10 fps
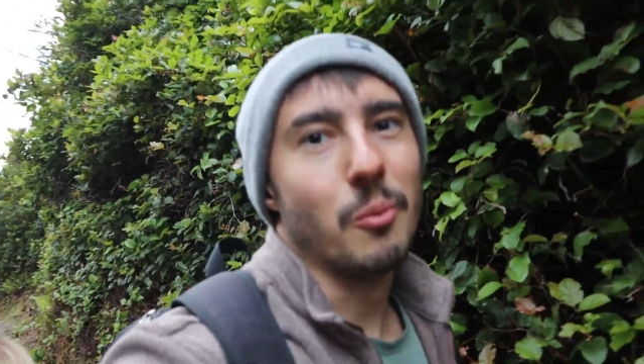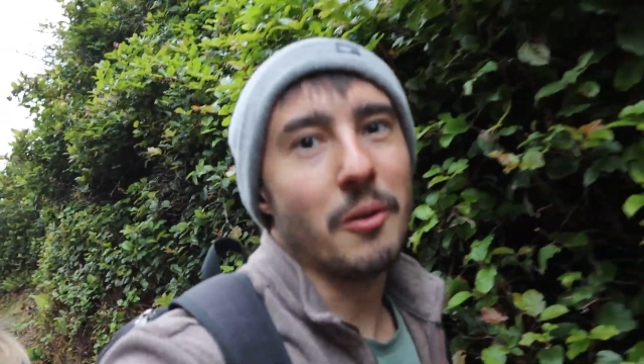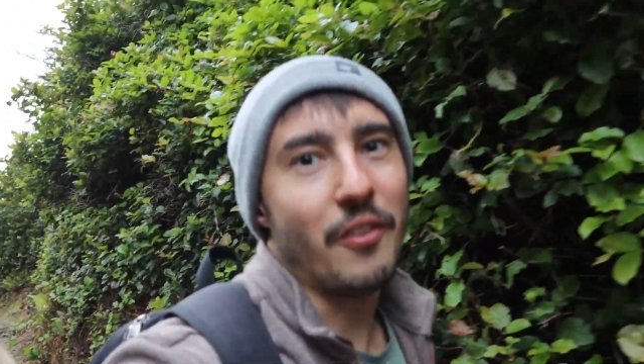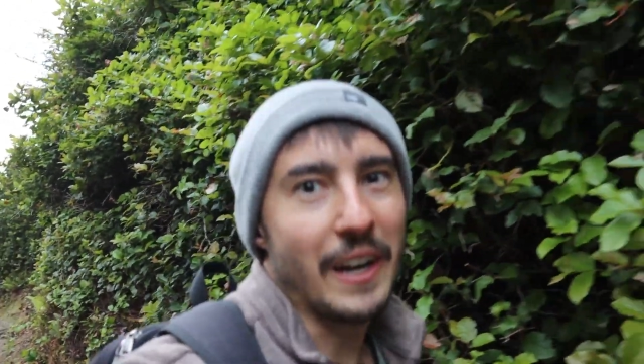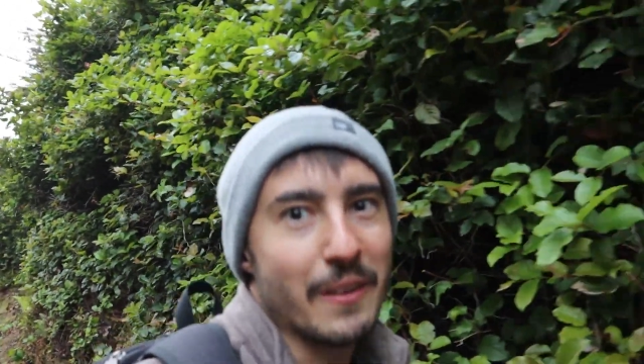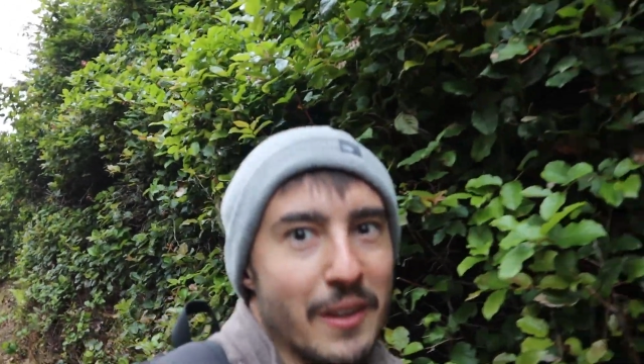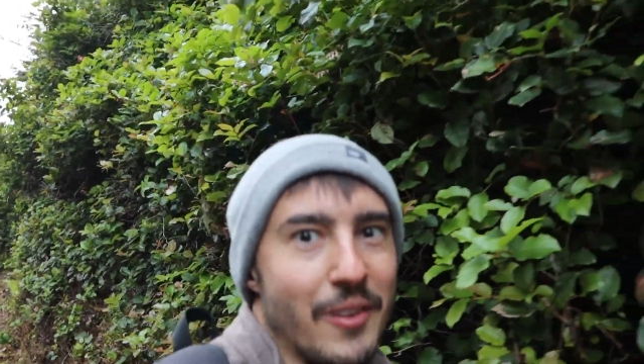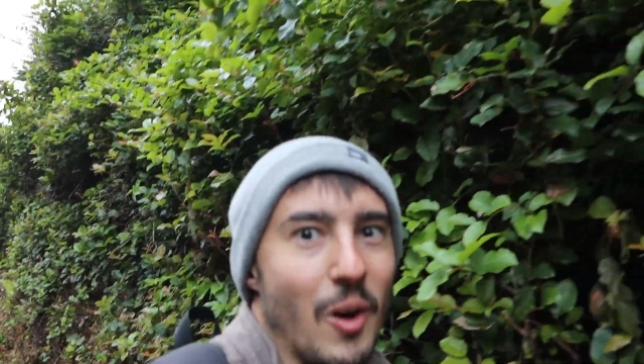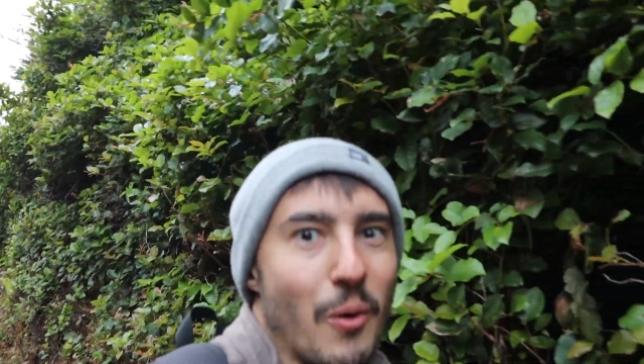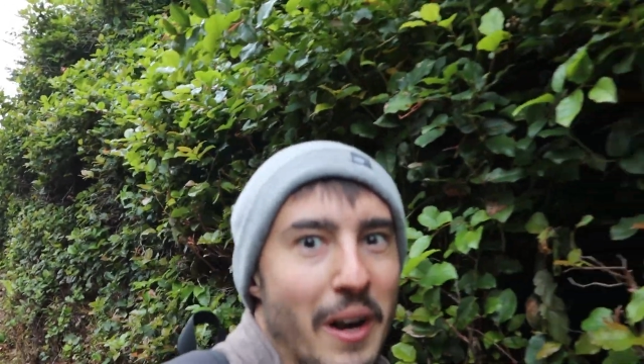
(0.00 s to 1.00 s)
we'll figure this
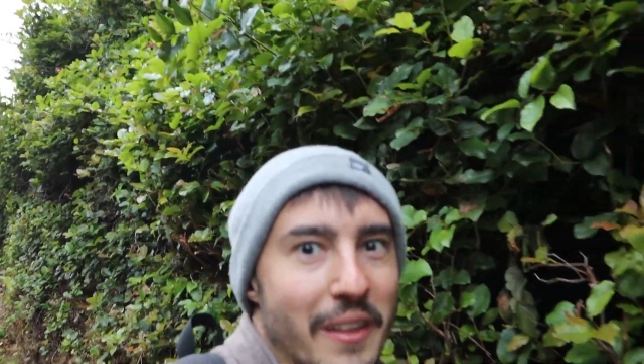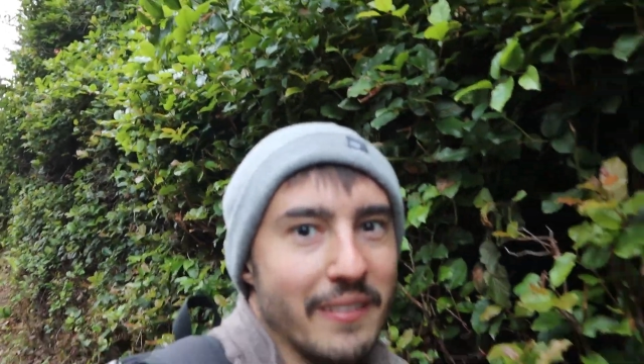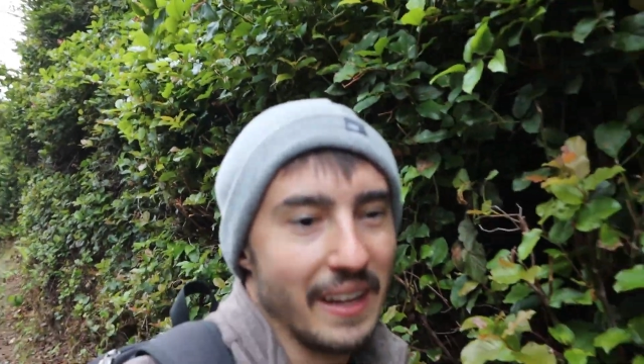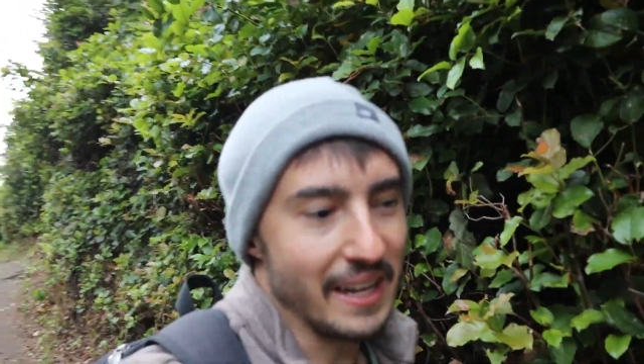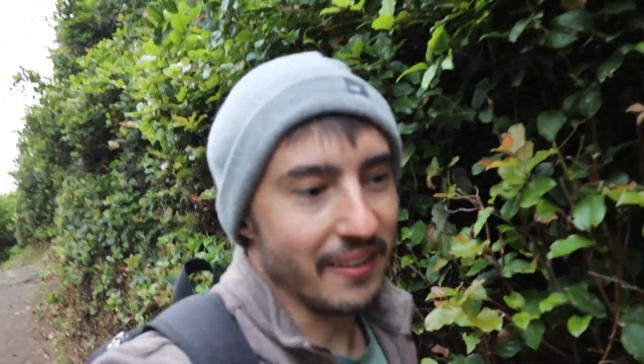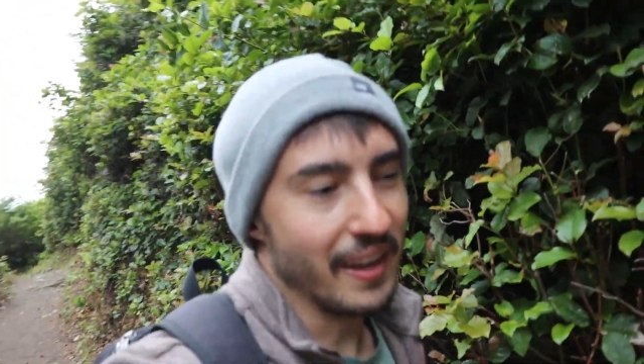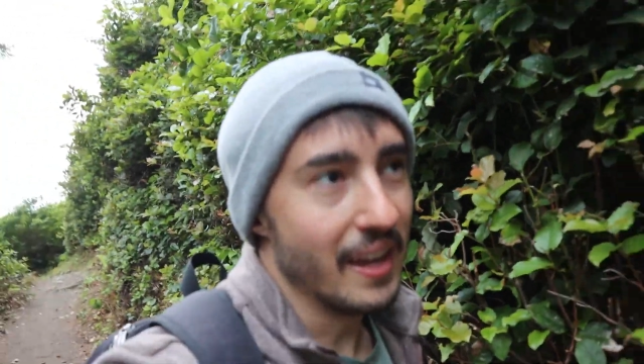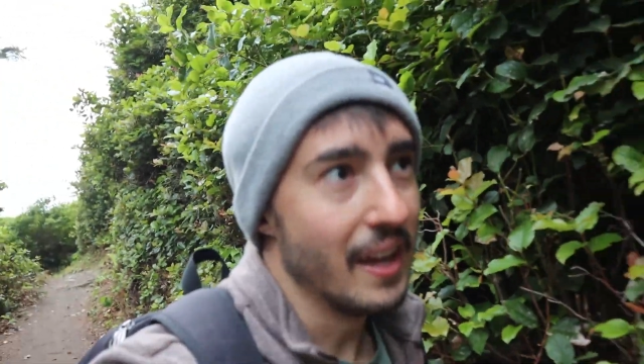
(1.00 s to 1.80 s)
out one of these days.